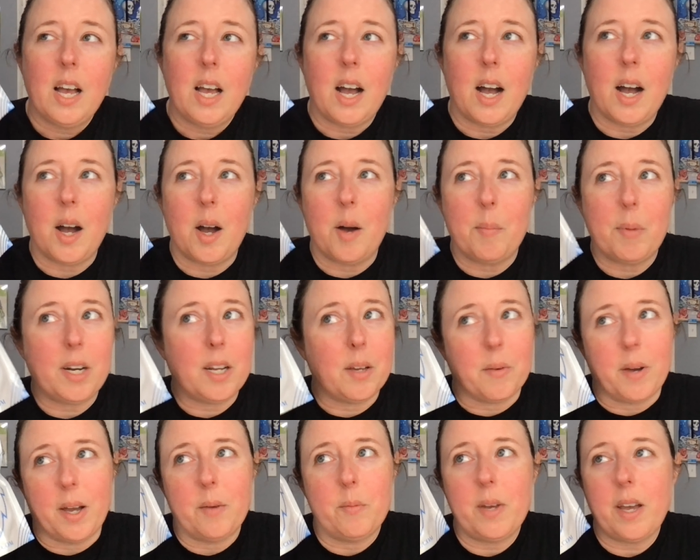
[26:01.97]
But
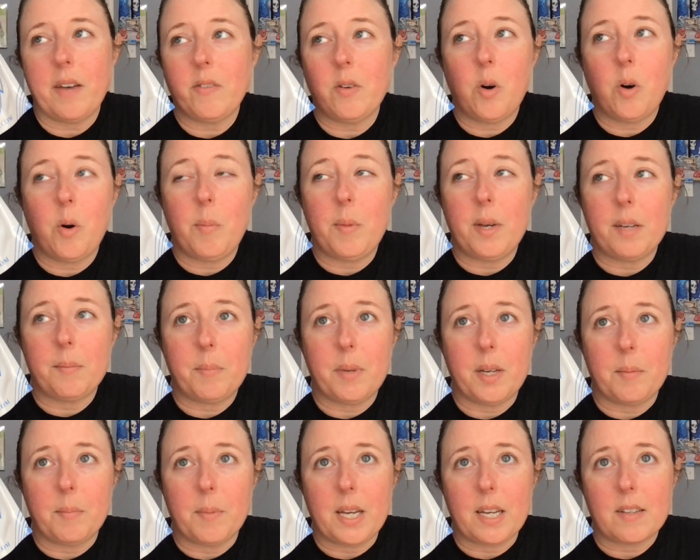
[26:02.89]
anyway, we have a whole
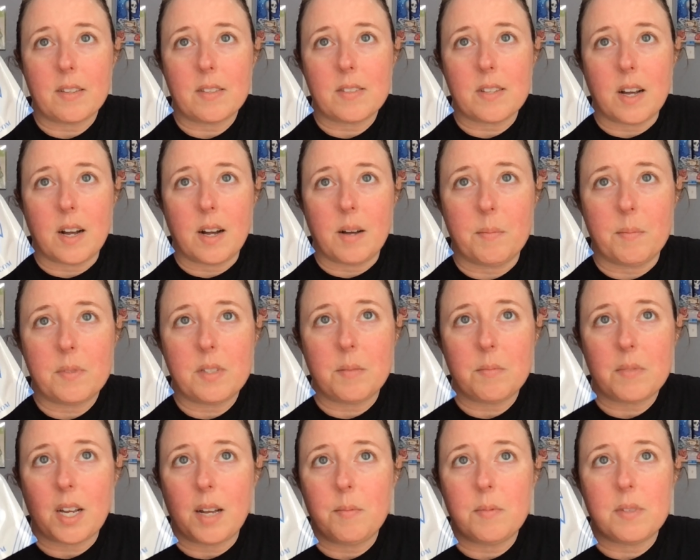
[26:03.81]
big mix.
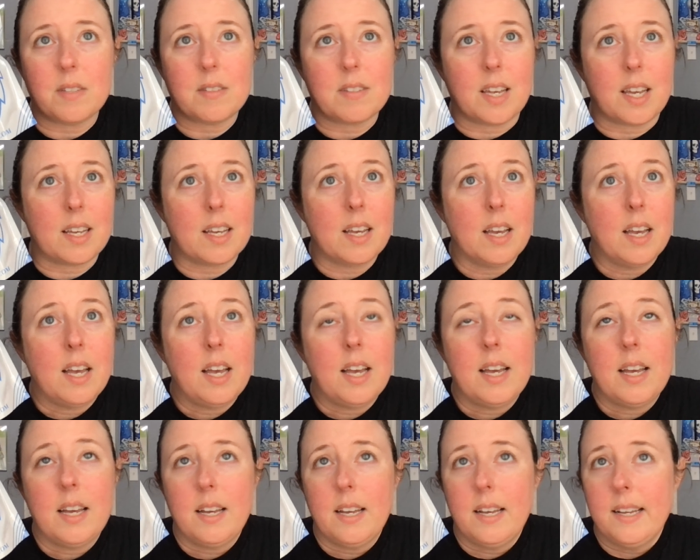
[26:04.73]
Sometimes it's like
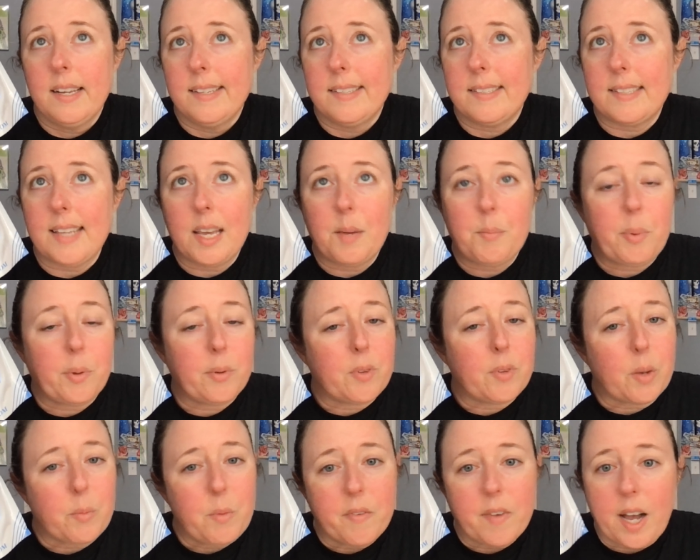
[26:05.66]
samples
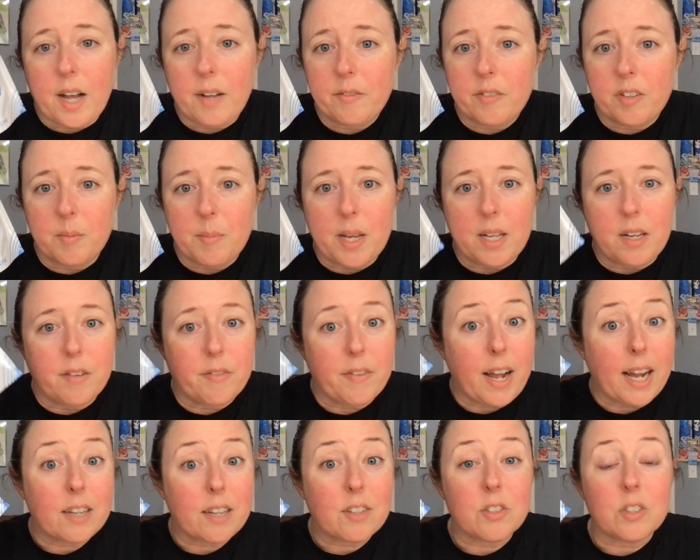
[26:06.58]
that we've gotten from
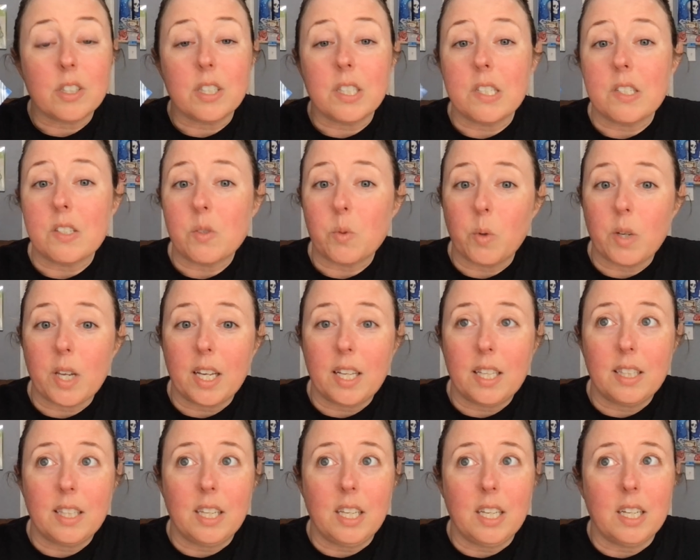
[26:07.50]
manufacturers we'll get
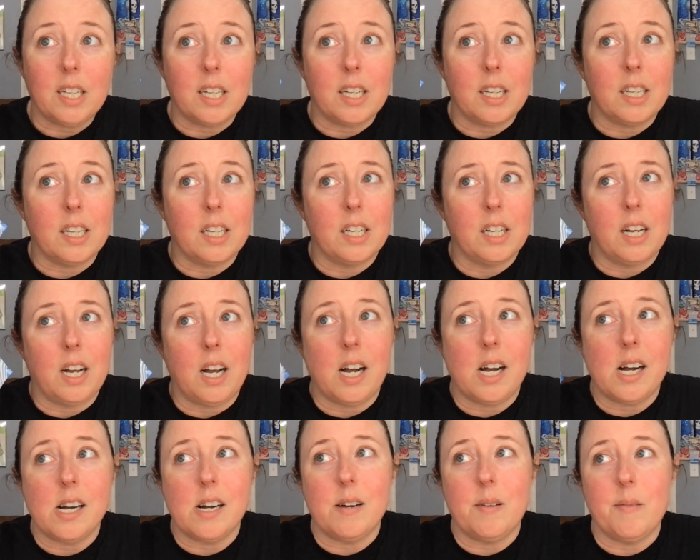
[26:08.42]
in here,
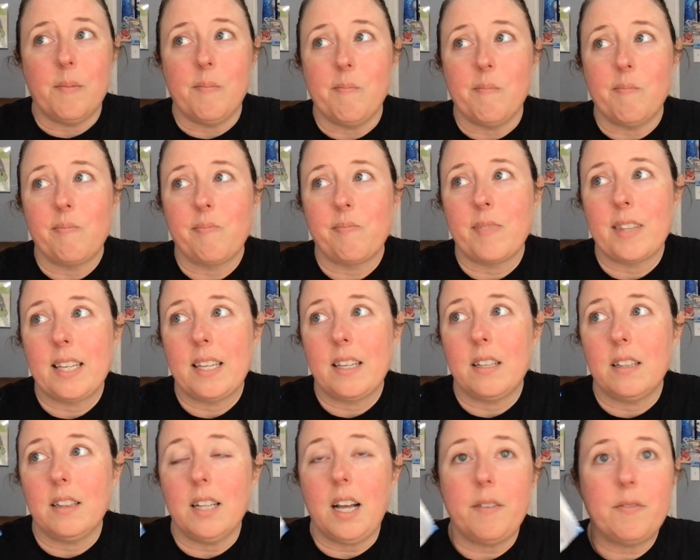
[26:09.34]

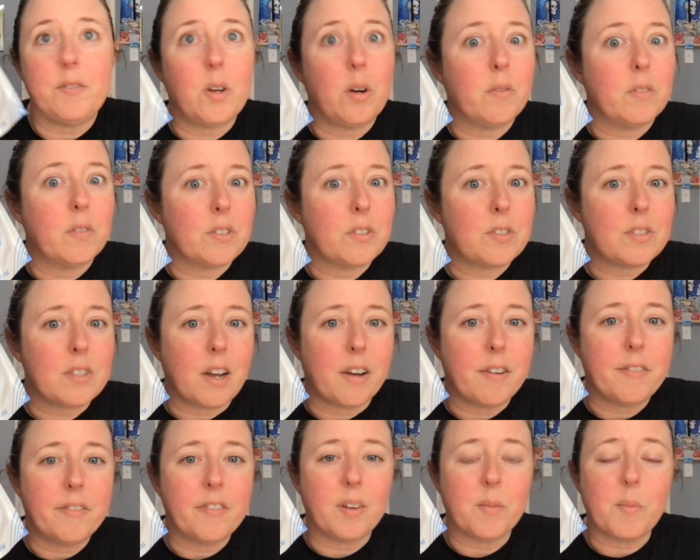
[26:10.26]
leftover
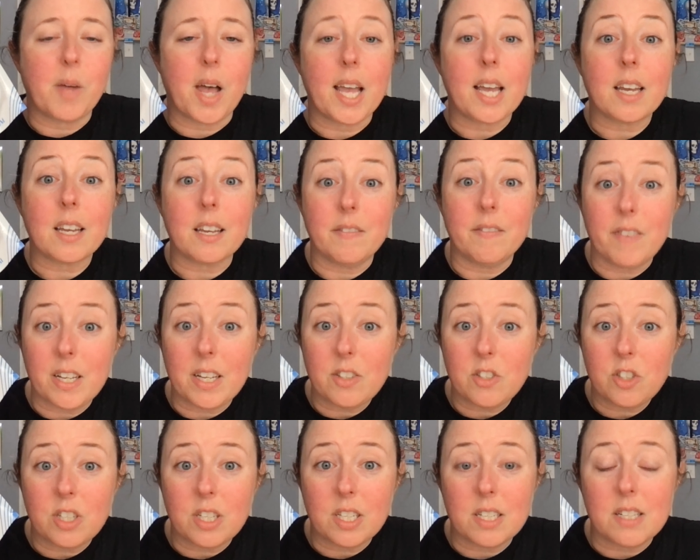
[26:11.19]
stuff from like
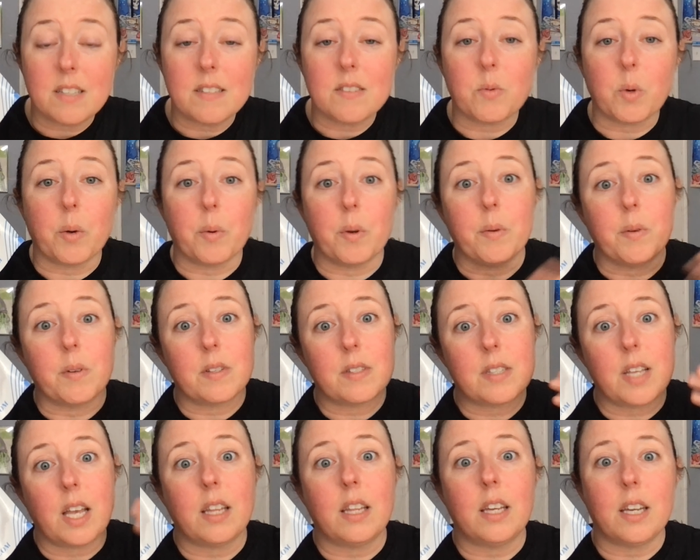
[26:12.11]
conventions where we were
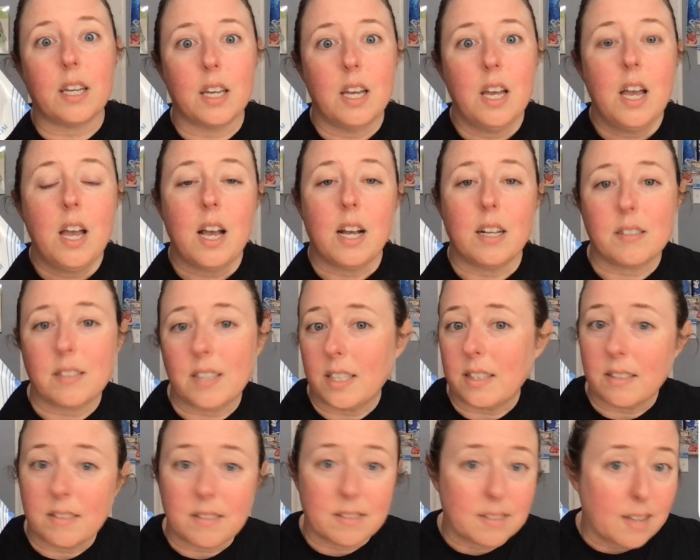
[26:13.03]
selling a
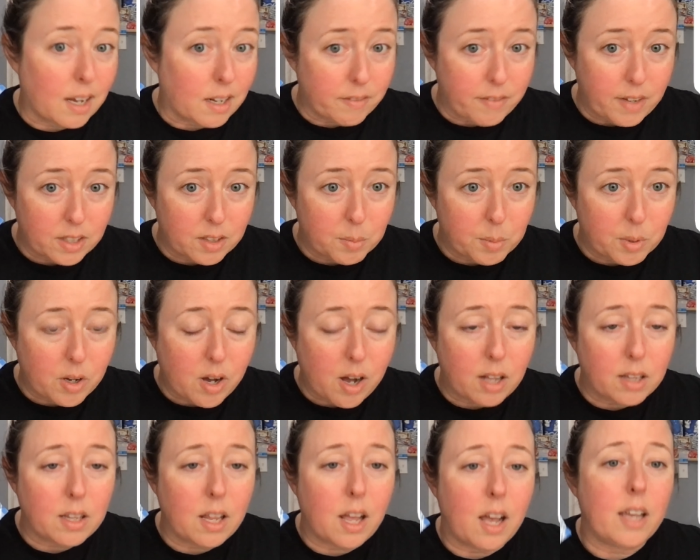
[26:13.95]
set that's not available
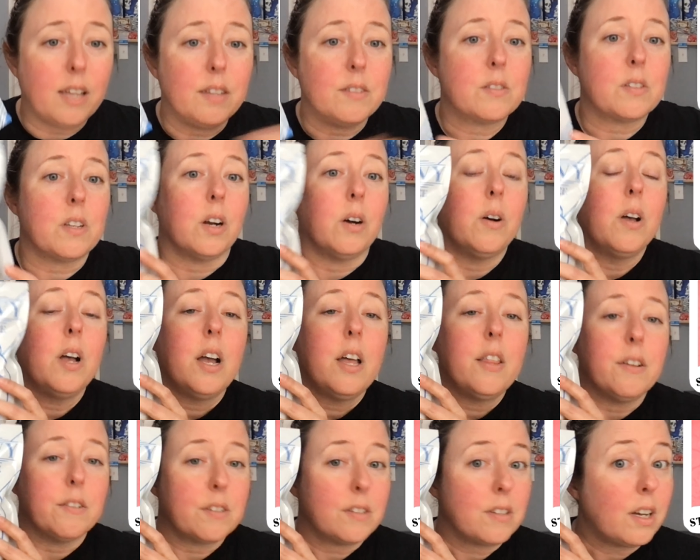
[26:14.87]
online. So
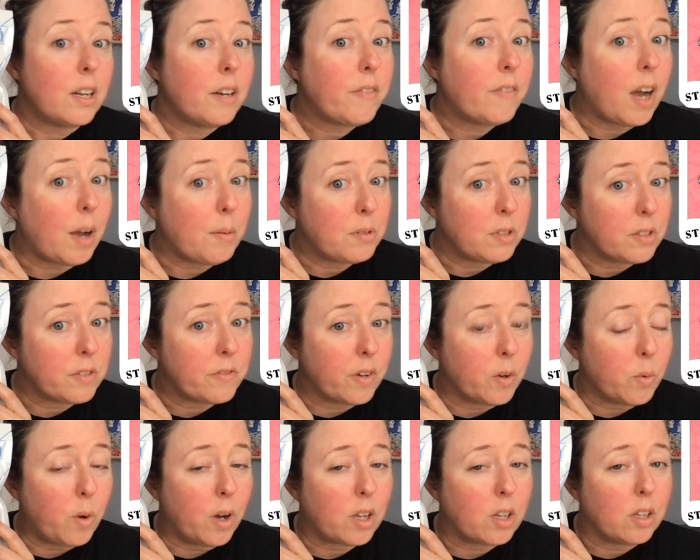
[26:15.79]
there's a ton of options for
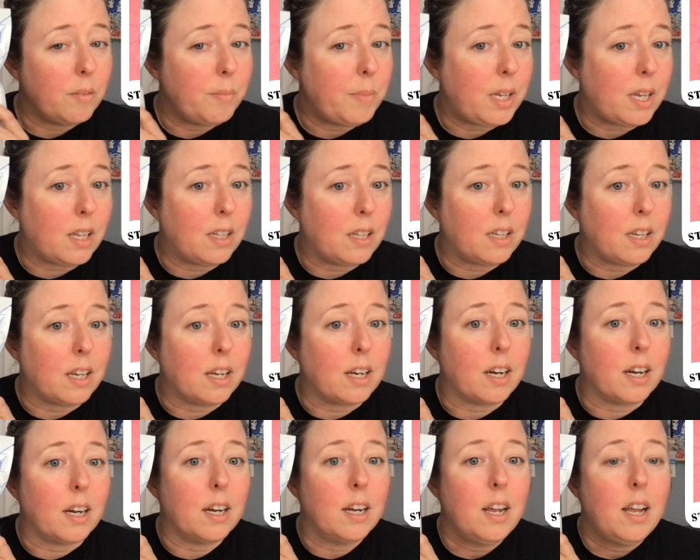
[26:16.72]
what could be in
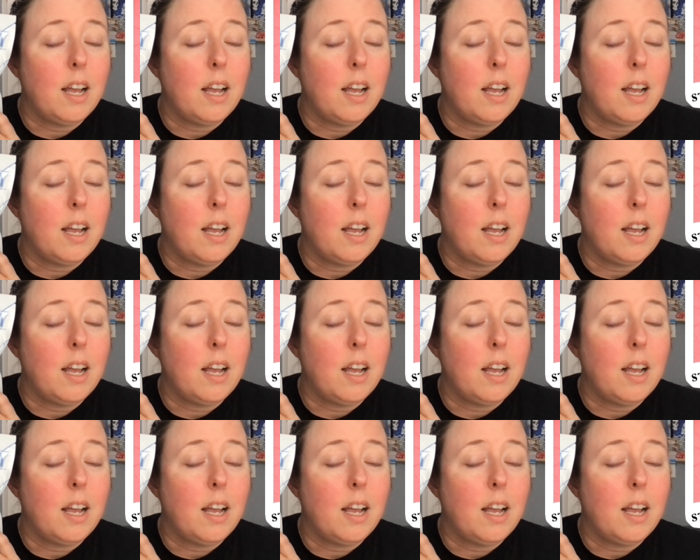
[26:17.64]
here,